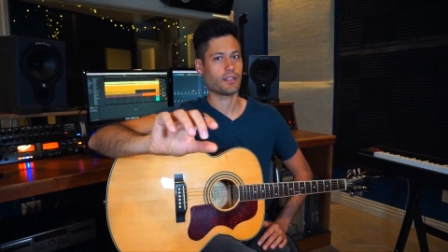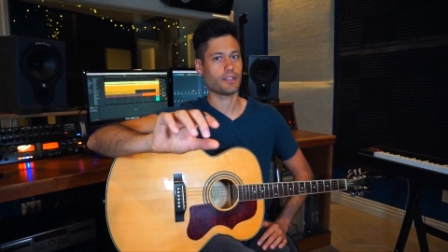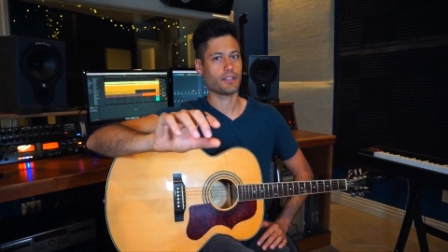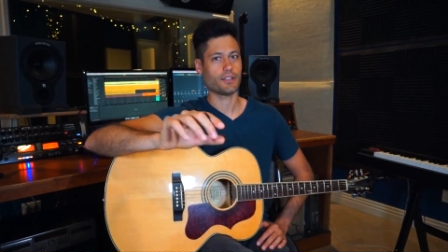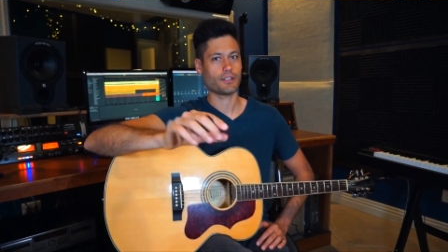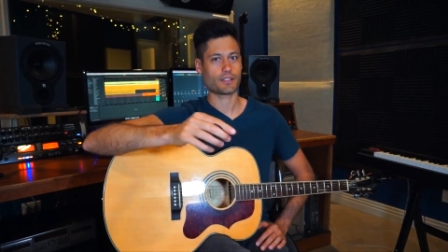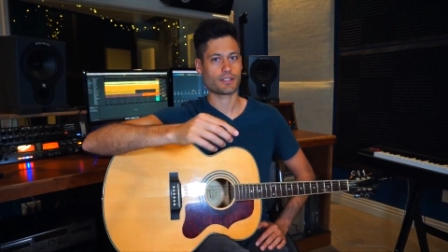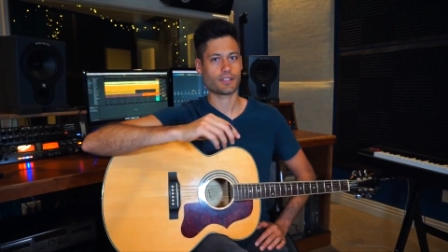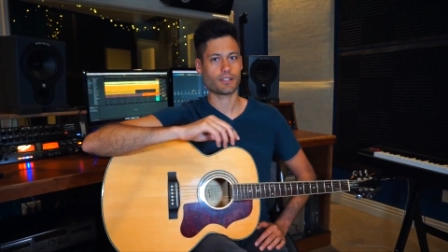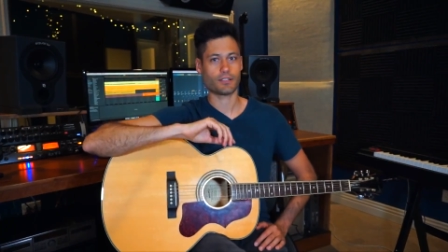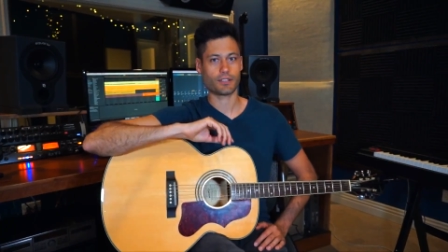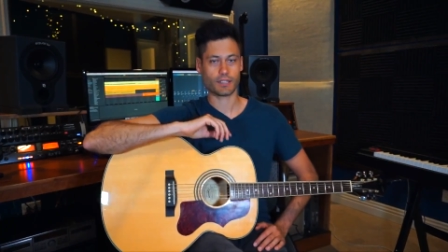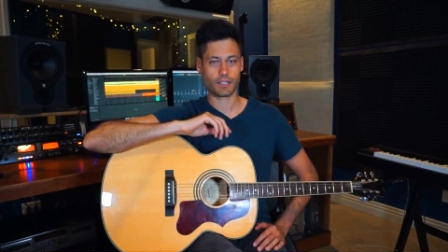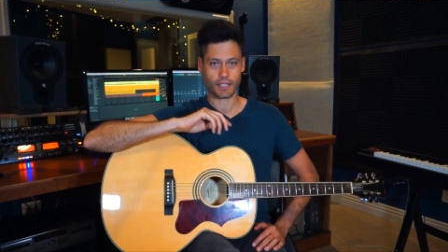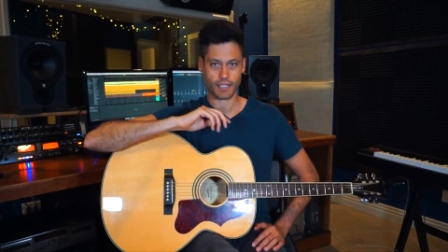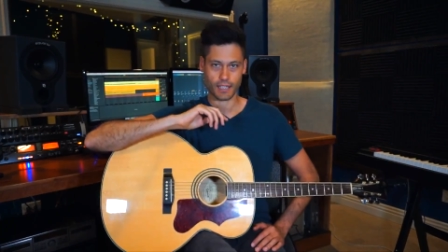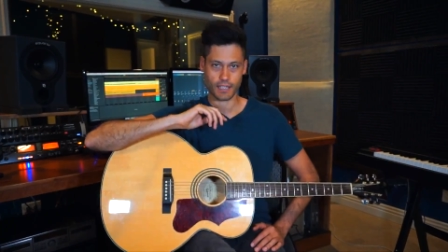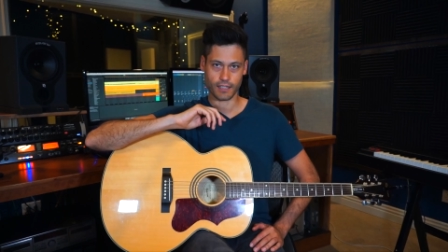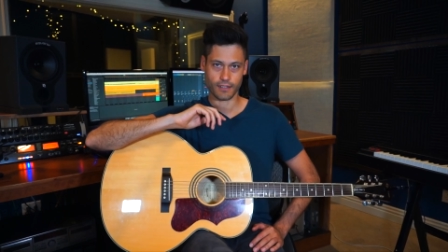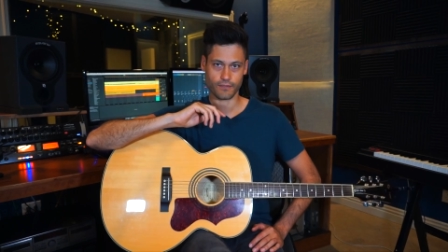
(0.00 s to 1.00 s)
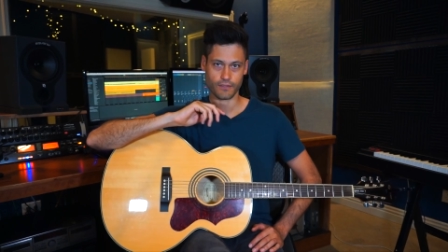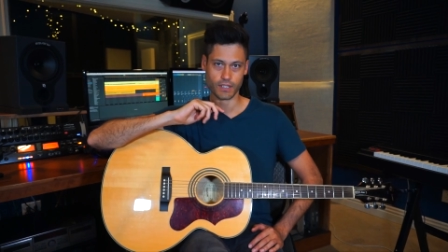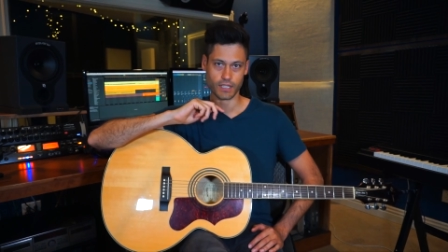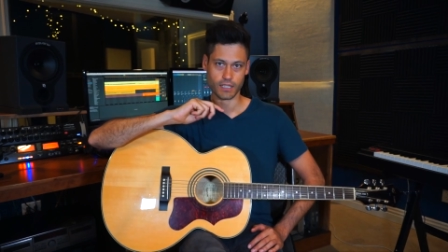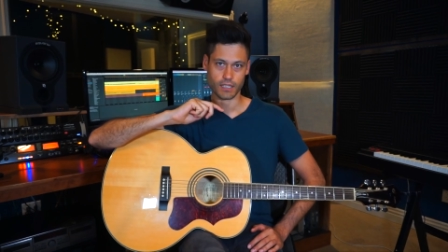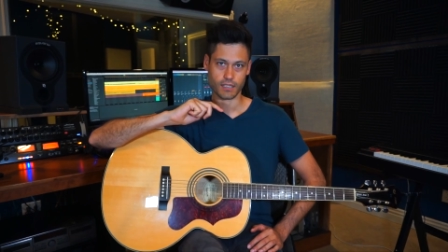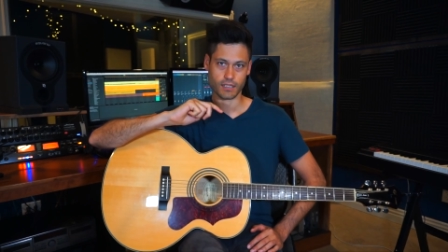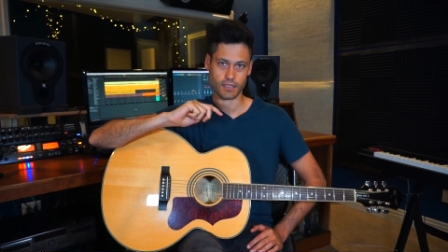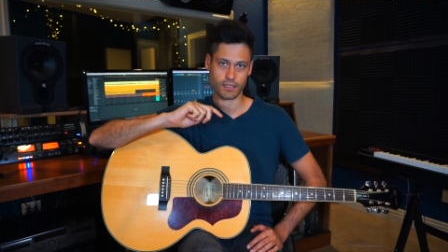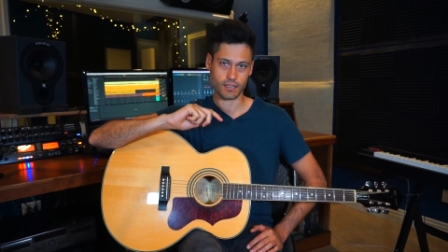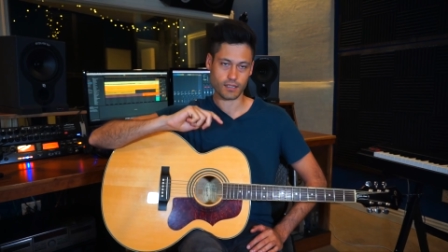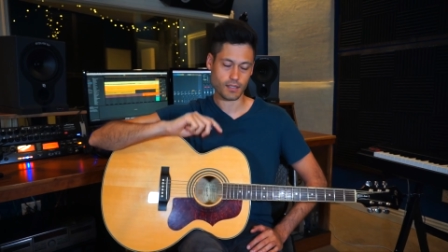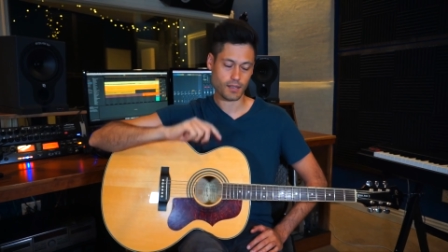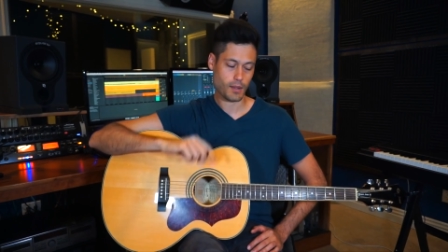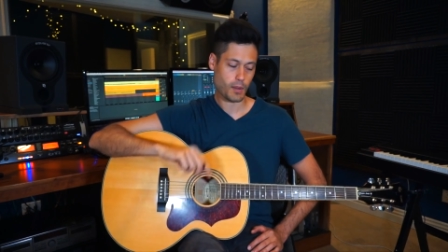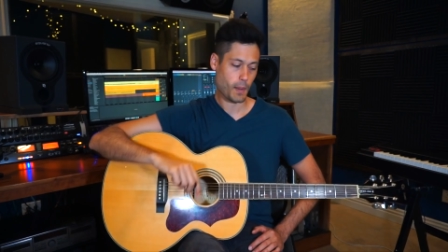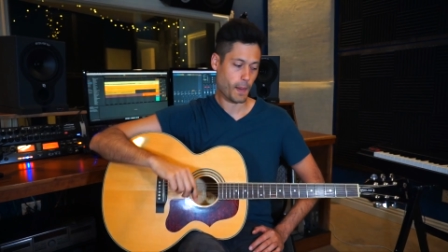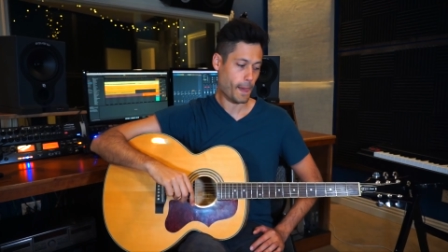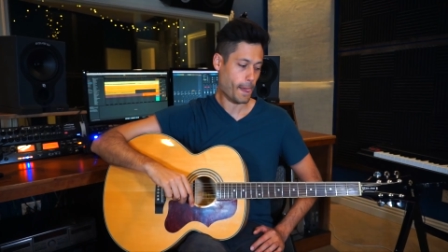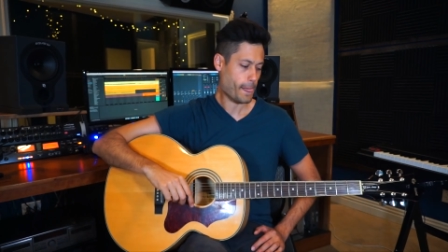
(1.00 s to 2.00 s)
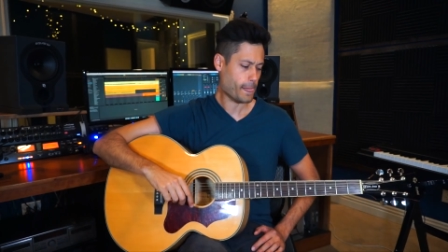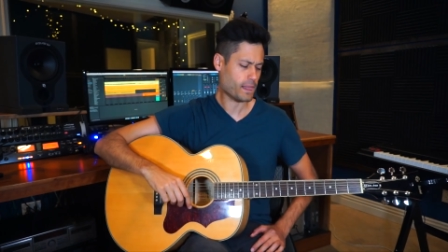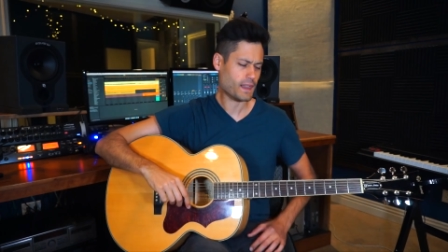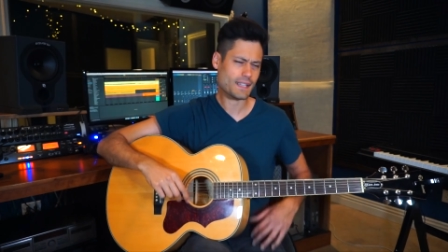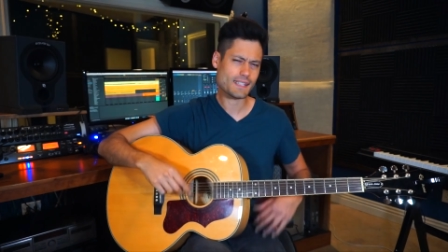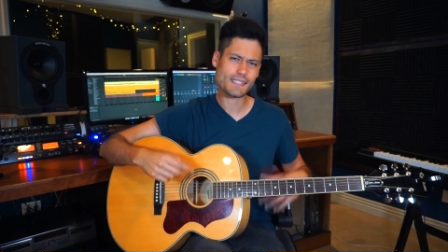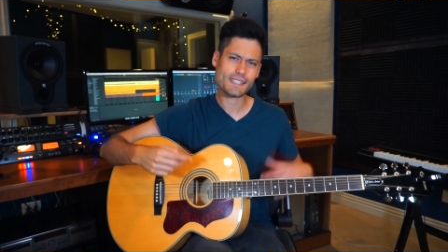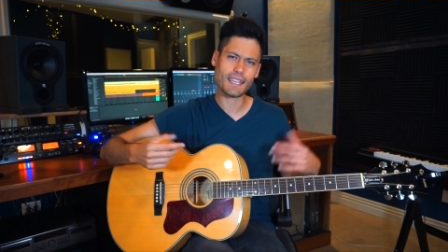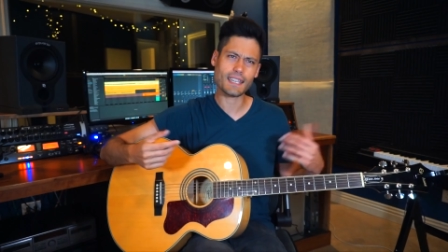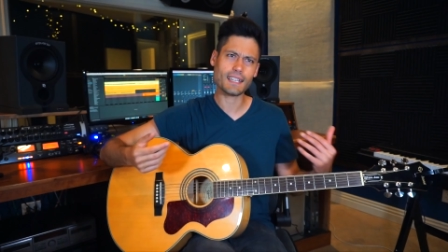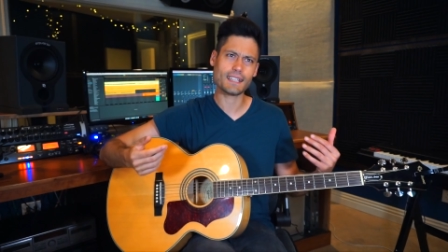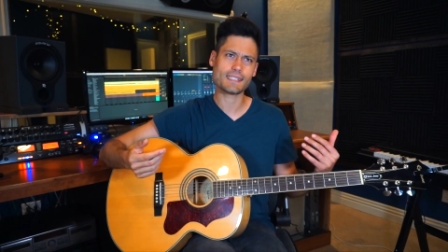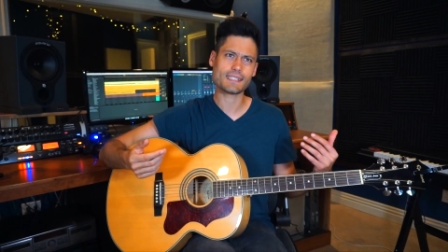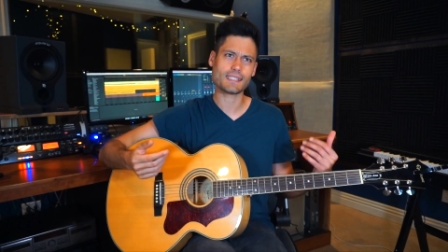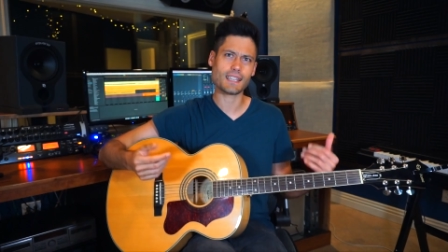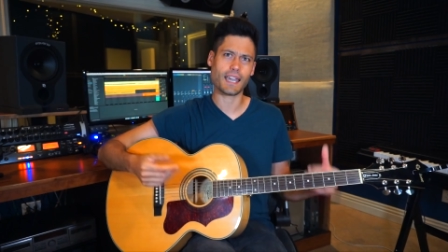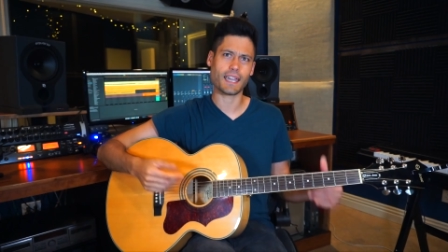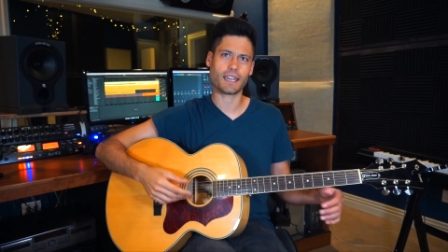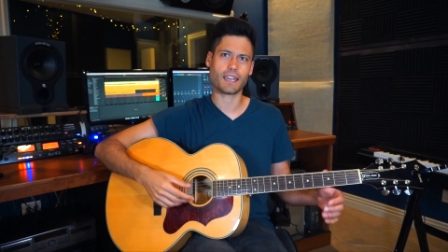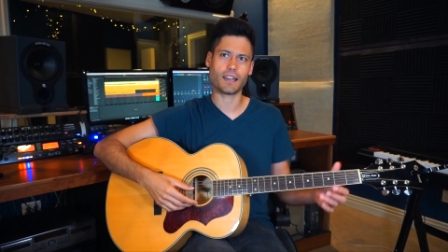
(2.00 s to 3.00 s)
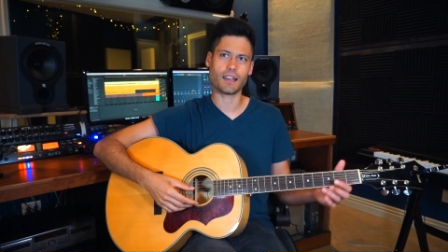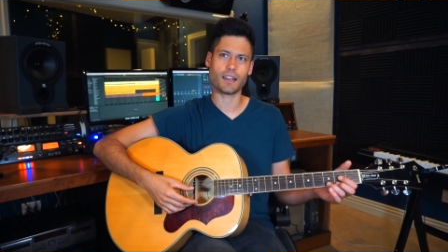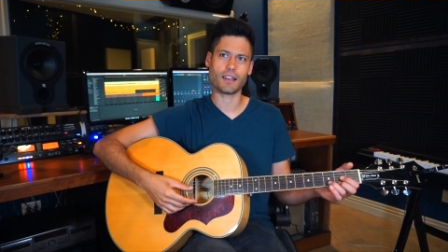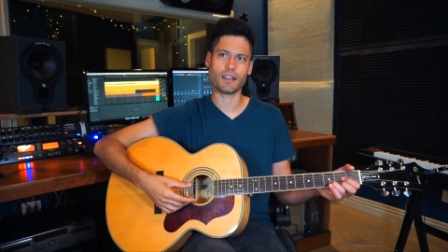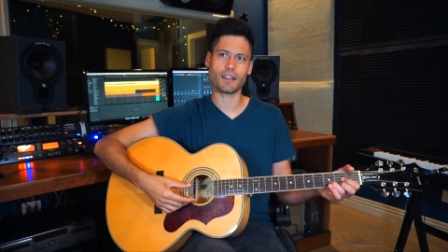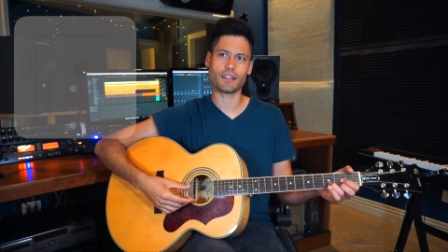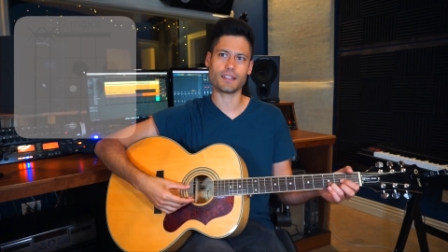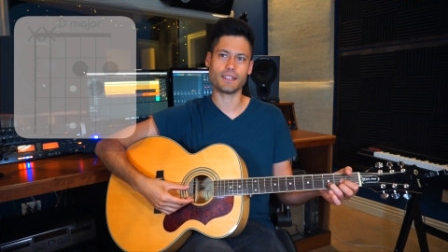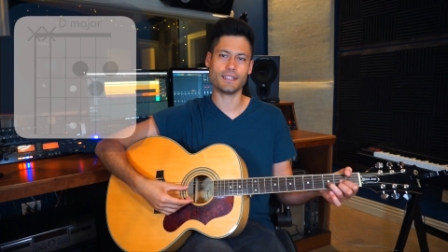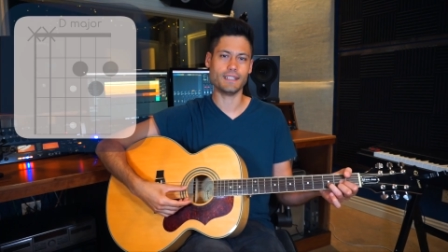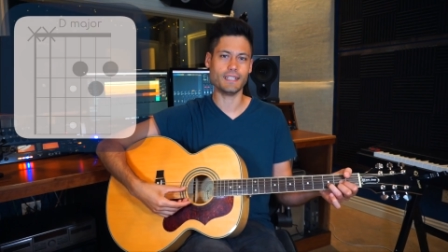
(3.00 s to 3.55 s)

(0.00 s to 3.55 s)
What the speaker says: you're still in the key of D. Let's say it's like a